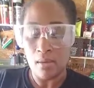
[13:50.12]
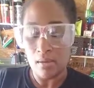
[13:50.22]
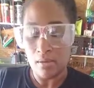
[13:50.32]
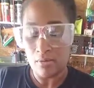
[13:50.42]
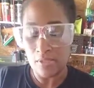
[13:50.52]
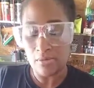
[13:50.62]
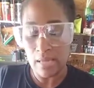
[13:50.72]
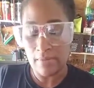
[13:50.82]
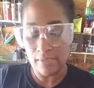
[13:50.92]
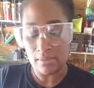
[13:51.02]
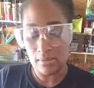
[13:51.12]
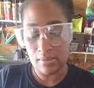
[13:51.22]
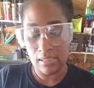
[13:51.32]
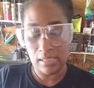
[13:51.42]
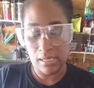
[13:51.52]
or does not
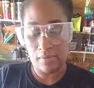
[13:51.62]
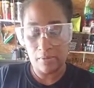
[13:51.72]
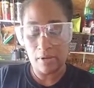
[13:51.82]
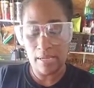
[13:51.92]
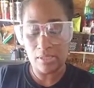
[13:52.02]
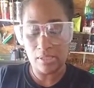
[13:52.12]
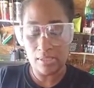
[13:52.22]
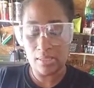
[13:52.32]
have those lumps